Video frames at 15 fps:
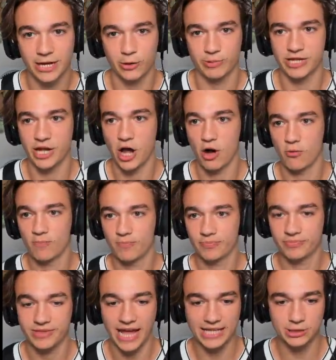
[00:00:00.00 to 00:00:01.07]
we go.
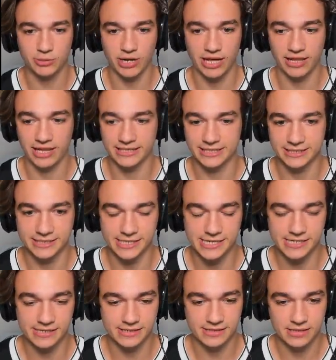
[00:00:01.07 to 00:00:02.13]
That's what I like to
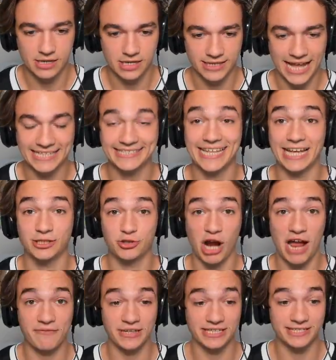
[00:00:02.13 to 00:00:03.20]
see. That's that
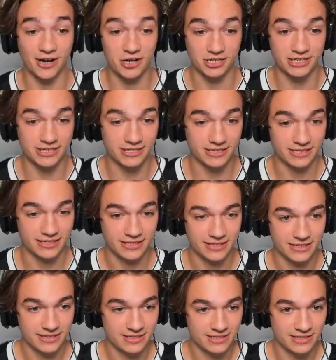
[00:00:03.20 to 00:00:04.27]
driving dunk.
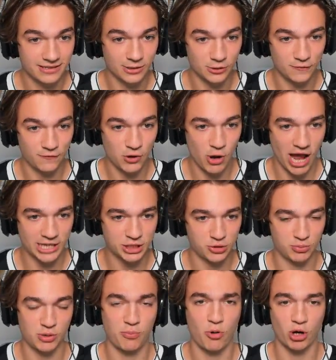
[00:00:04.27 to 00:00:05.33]
Those few
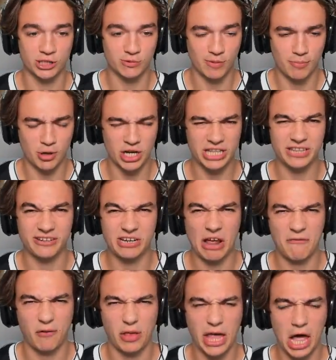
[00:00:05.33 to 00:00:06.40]
attribute points we put in there
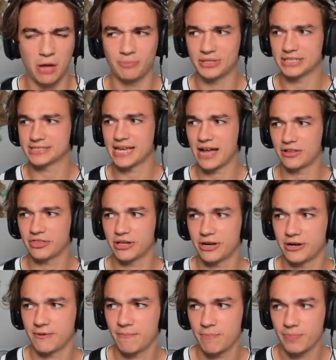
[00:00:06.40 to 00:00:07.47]
definitely helped us out
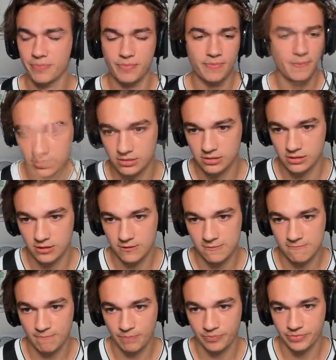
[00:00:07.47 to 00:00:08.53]
there.
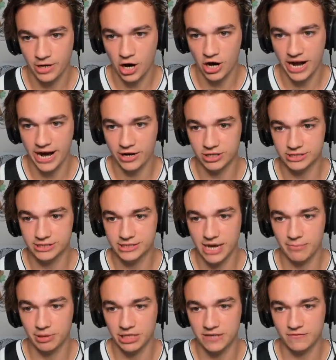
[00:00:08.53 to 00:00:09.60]
All right, Harris, I
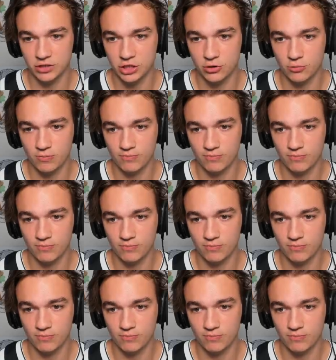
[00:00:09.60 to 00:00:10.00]
believe in you.